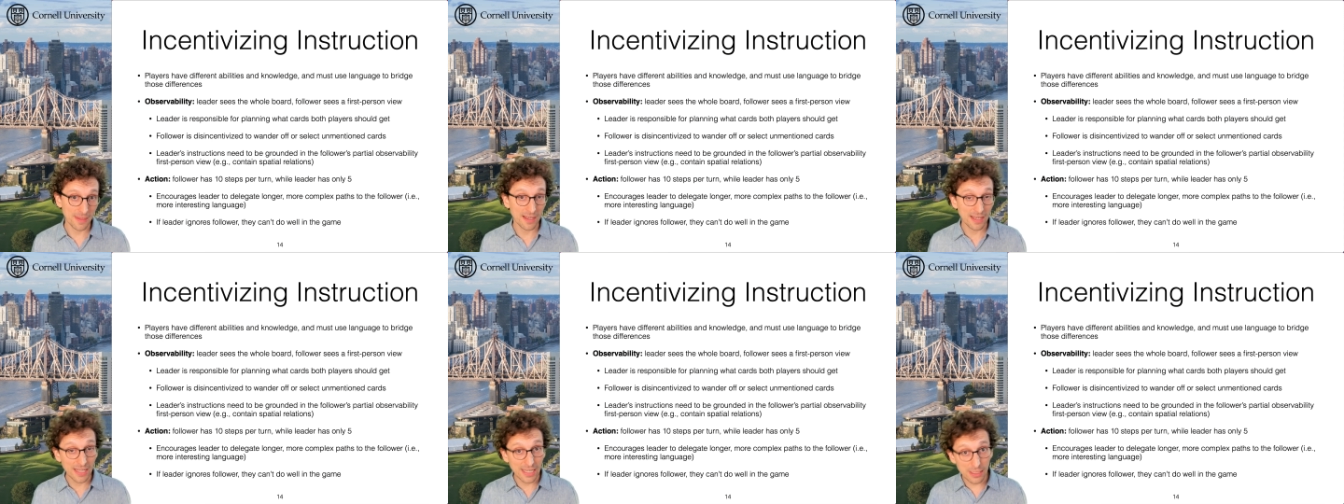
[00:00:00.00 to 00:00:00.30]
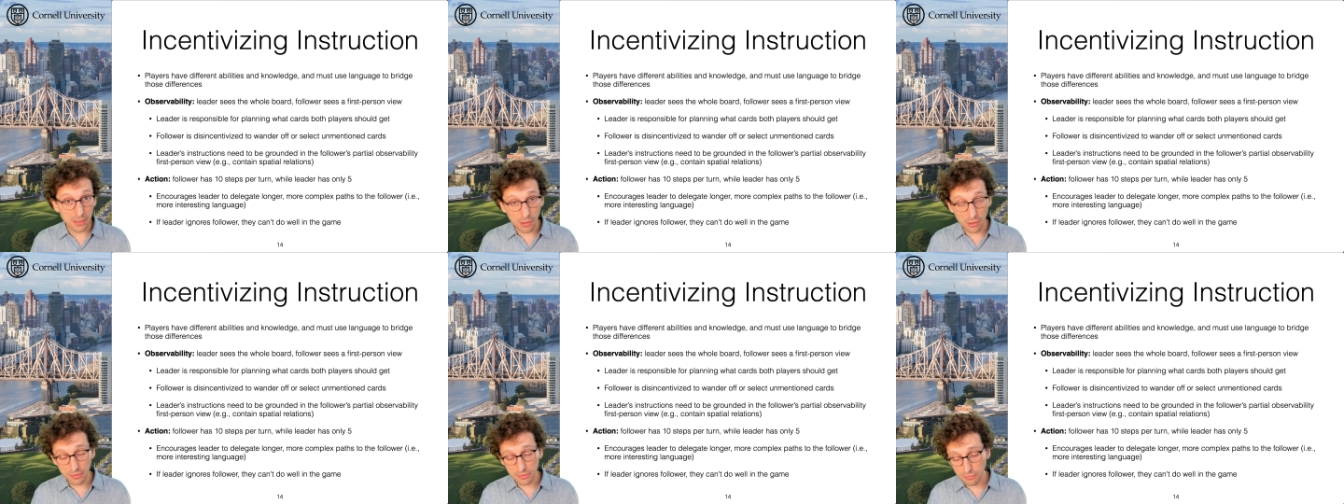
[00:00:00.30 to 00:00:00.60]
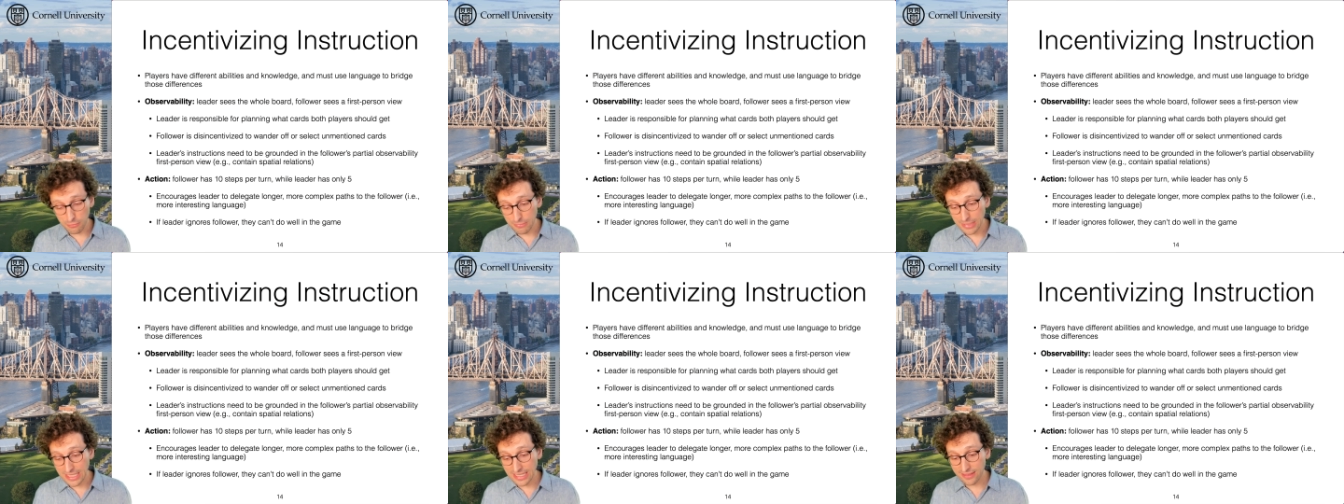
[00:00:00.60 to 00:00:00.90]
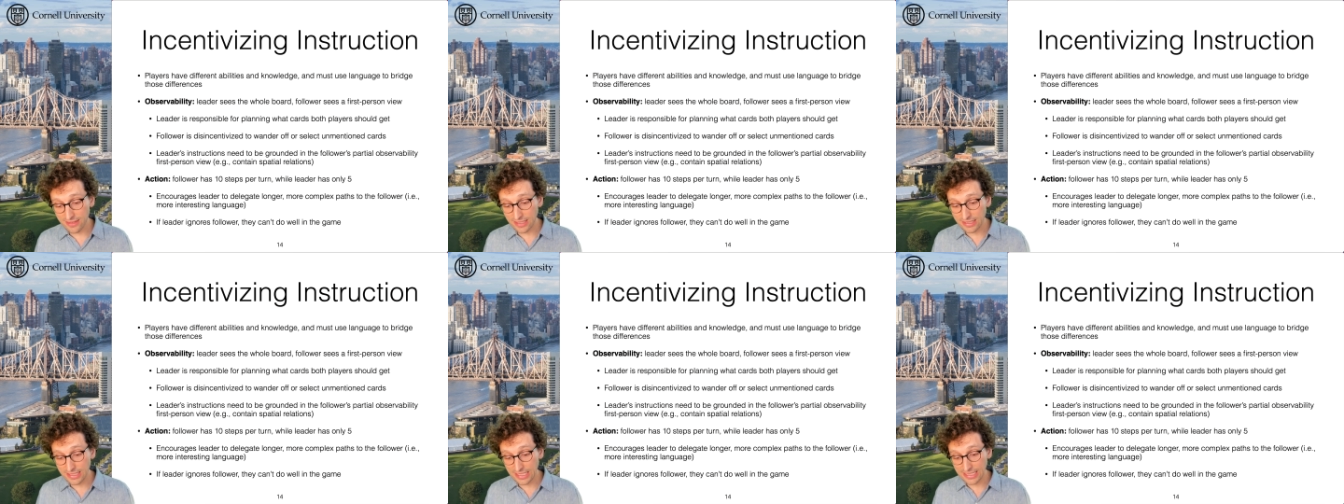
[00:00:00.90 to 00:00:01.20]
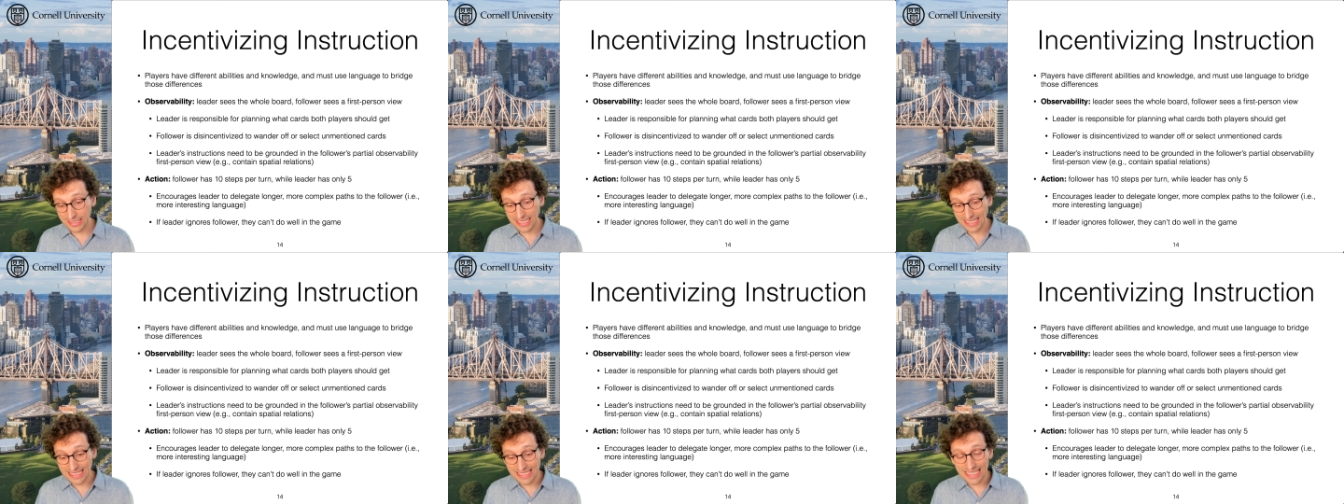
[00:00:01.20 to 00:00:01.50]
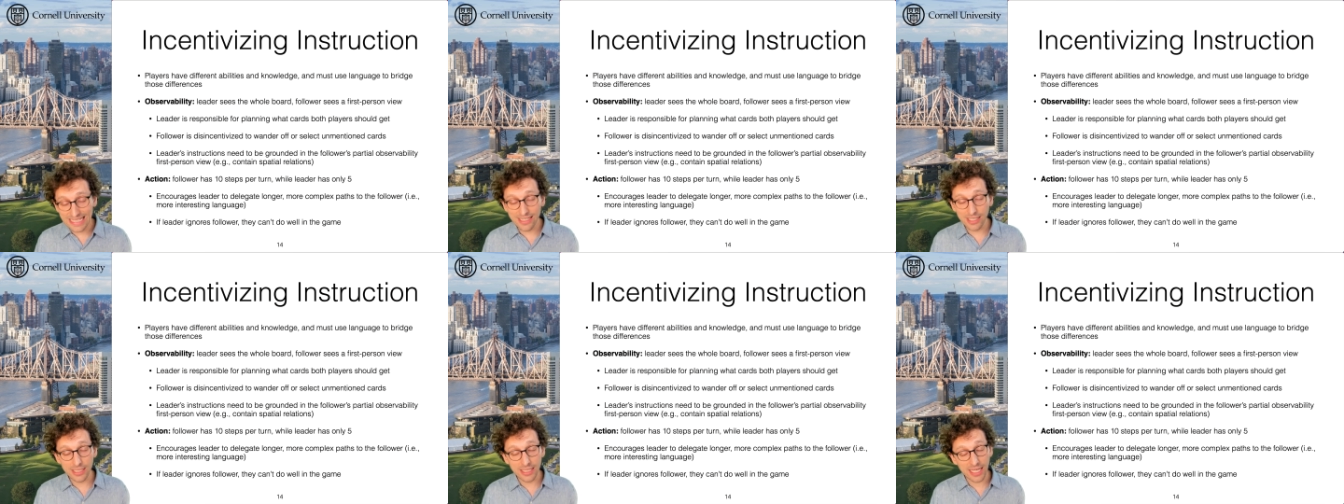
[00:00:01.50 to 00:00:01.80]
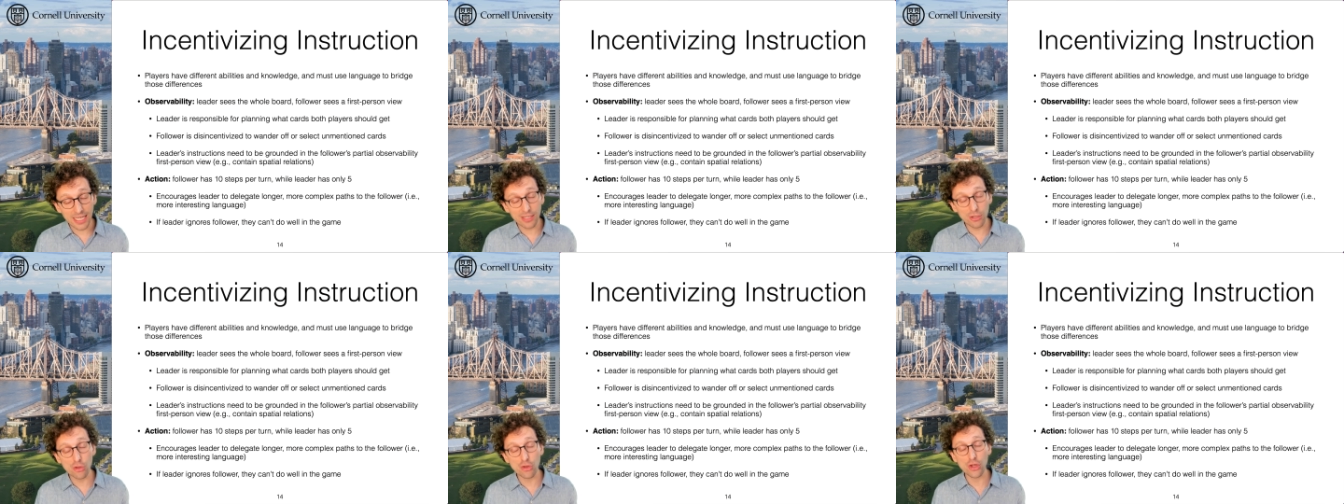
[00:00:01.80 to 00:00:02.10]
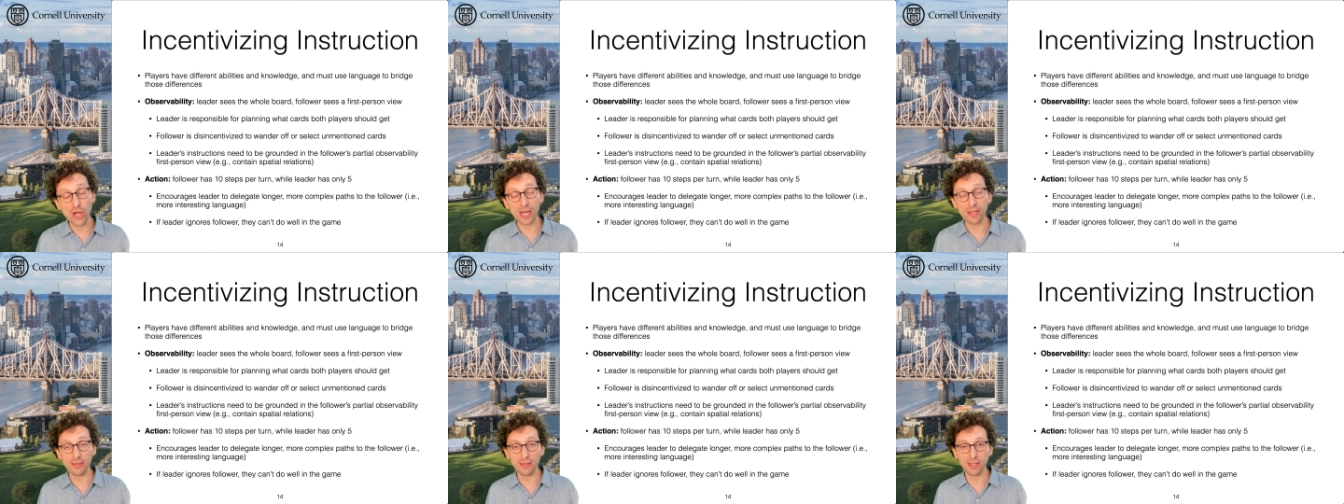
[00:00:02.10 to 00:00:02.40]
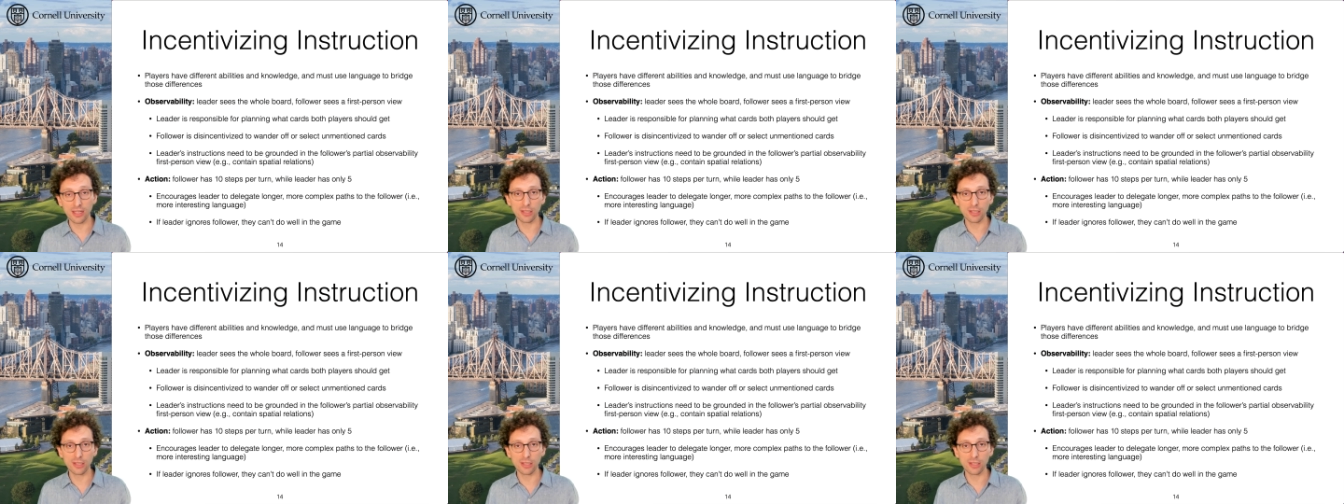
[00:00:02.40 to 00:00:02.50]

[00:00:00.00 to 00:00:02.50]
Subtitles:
It also means that the leader can't just